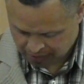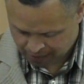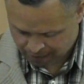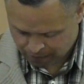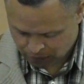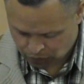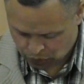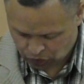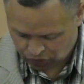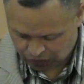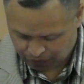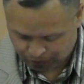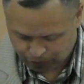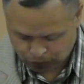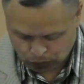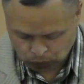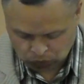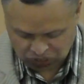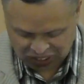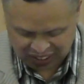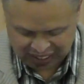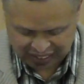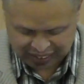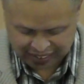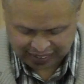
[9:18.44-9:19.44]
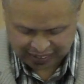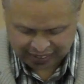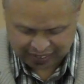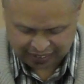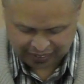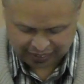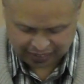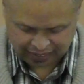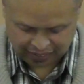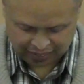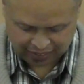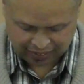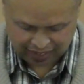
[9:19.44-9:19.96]
verse
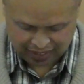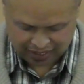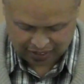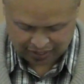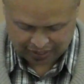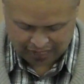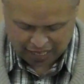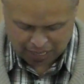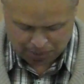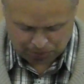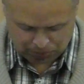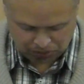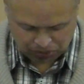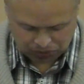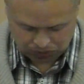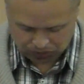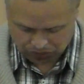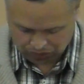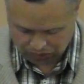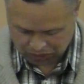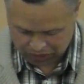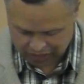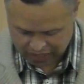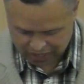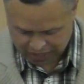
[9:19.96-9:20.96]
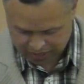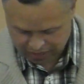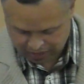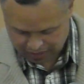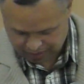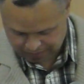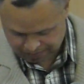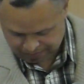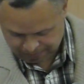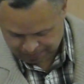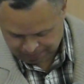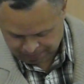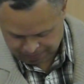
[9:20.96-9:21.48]
46 is the same story. Uh,
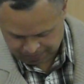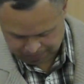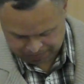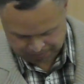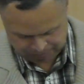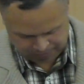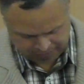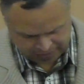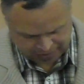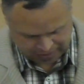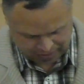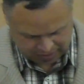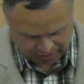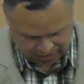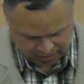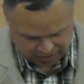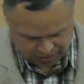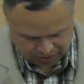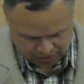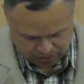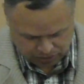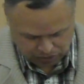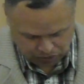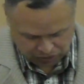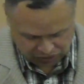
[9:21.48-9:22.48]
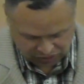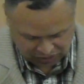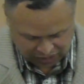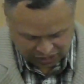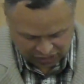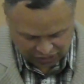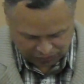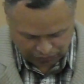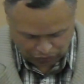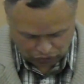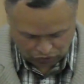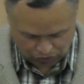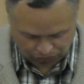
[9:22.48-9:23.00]
Luke
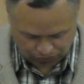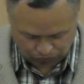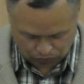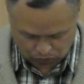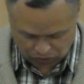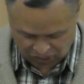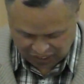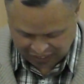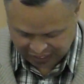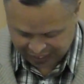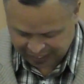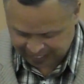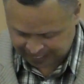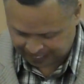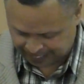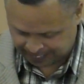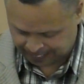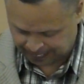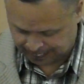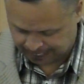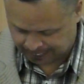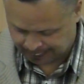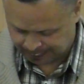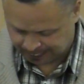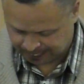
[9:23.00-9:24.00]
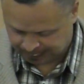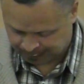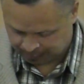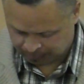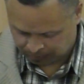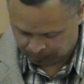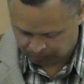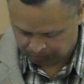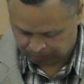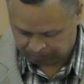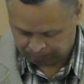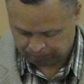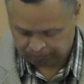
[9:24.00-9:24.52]
6, verse 46.
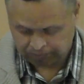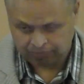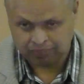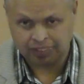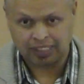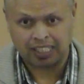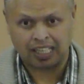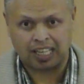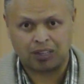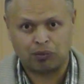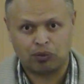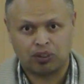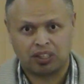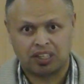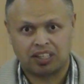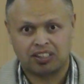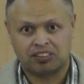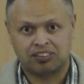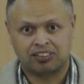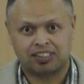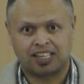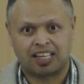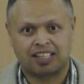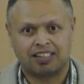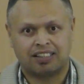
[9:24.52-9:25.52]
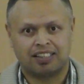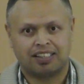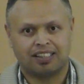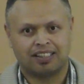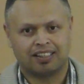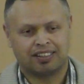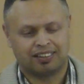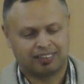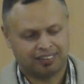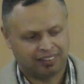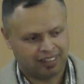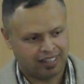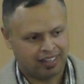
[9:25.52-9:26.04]
And we're going to start there.
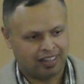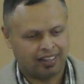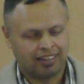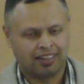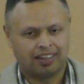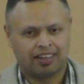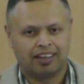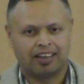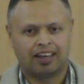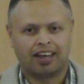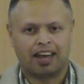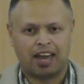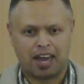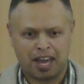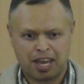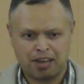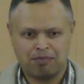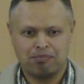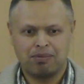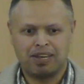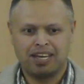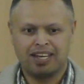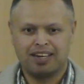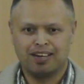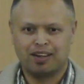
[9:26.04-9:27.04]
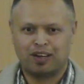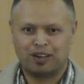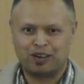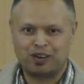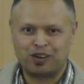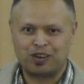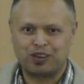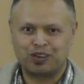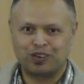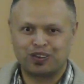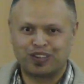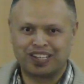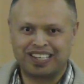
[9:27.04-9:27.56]
Amen. I know
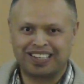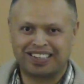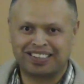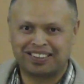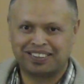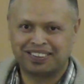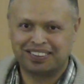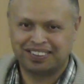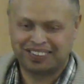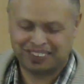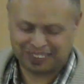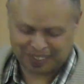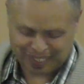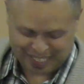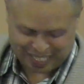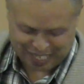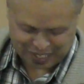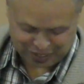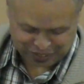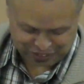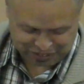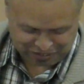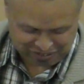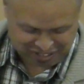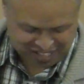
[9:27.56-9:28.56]
you're there. So let's